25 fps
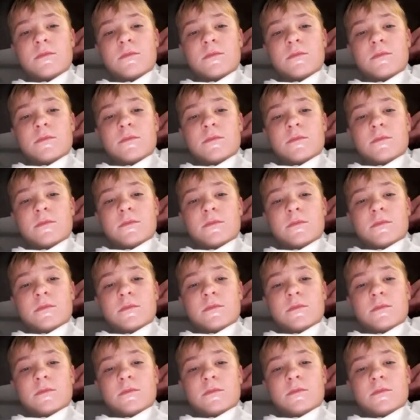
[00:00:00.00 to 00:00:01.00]

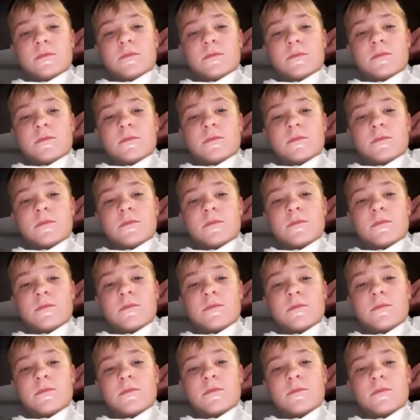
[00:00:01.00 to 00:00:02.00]

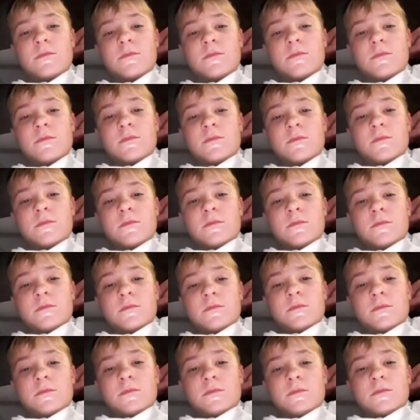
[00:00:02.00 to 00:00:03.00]

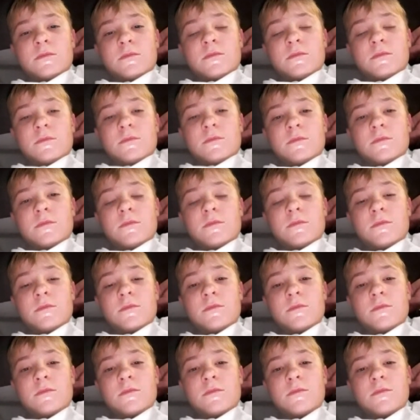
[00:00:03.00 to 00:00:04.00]

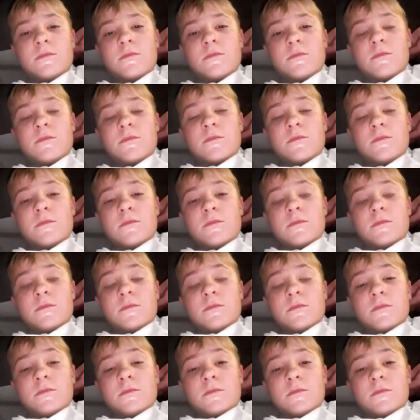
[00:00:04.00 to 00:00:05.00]

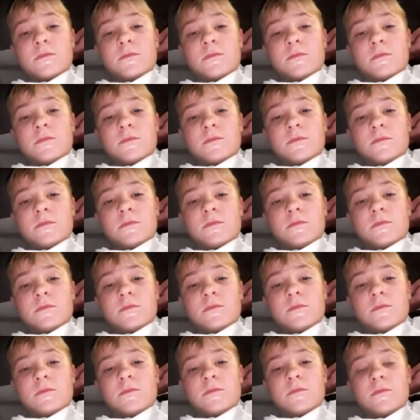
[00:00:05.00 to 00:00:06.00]

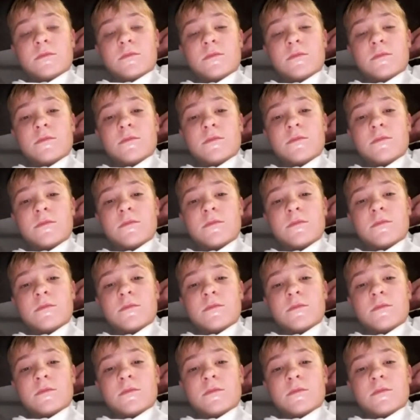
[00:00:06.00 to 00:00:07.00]

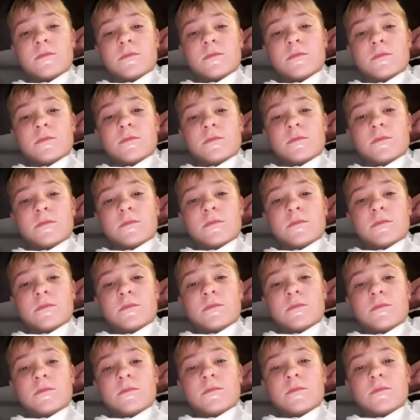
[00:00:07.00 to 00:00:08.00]
[no speech]